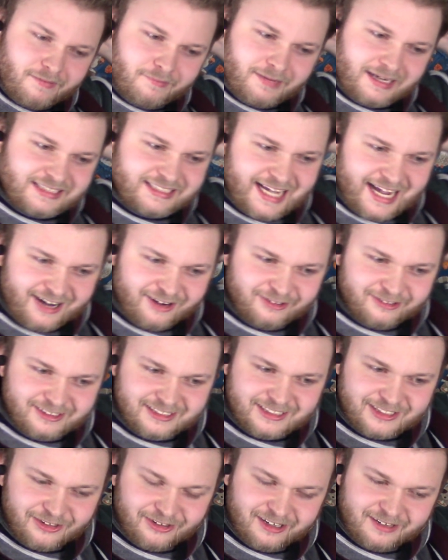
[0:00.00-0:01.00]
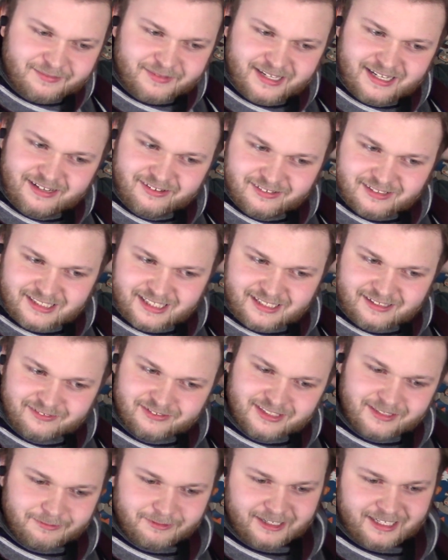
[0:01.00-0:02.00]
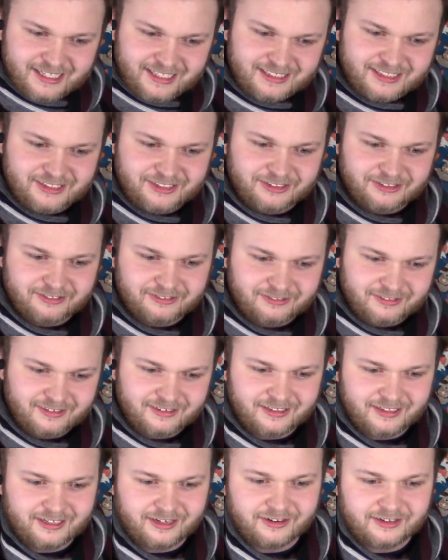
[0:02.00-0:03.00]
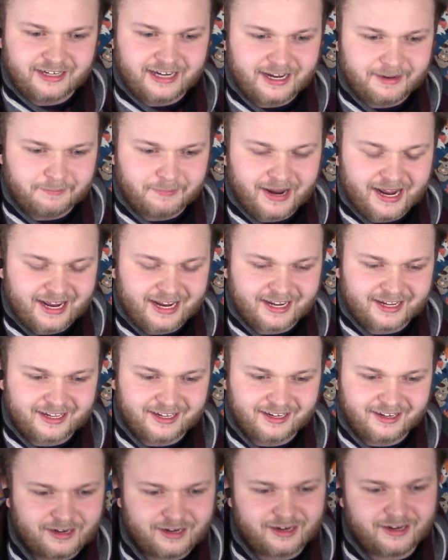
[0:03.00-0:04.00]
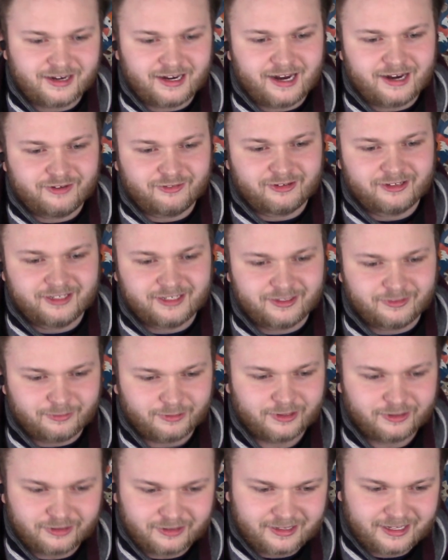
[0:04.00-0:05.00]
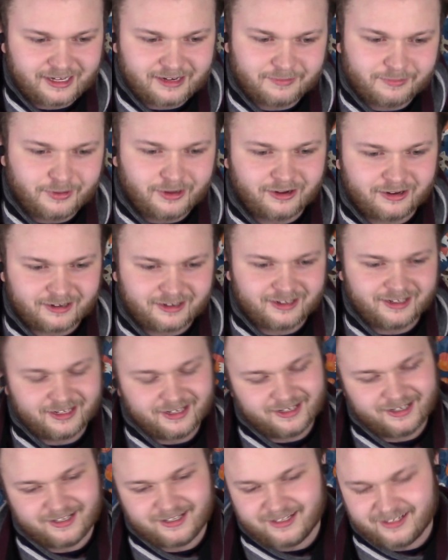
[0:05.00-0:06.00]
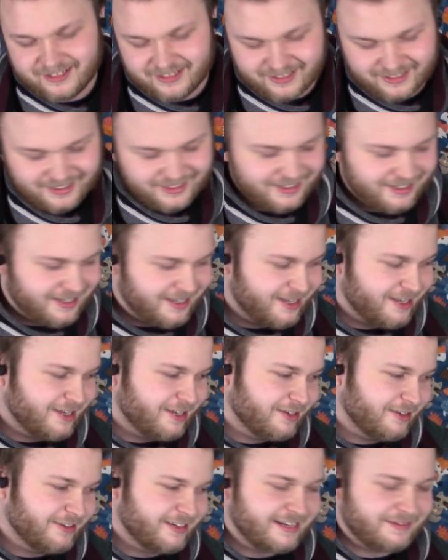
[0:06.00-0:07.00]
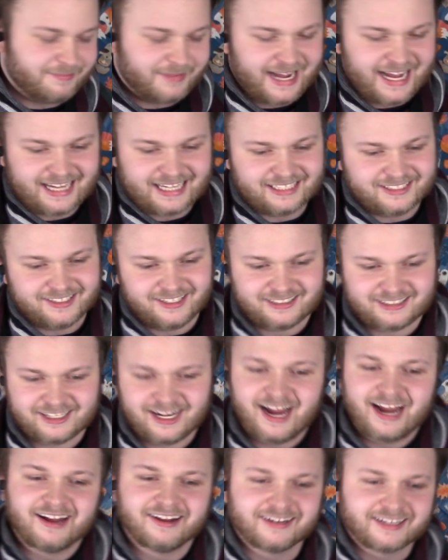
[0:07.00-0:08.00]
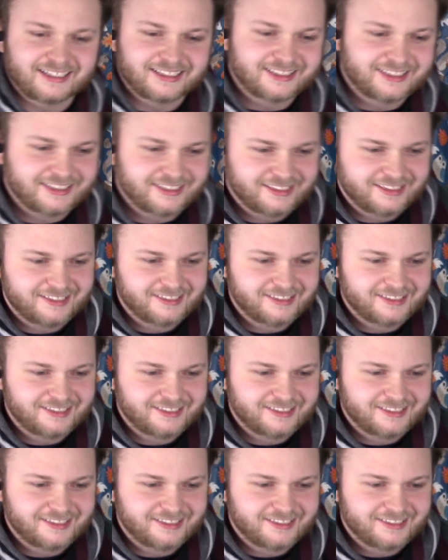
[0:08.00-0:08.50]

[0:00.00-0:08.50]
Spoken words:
my dad always told me, he was like, if someone hits you, you know, you hit back. And I really didn't want to look like a punk. Looking back, it's all childish.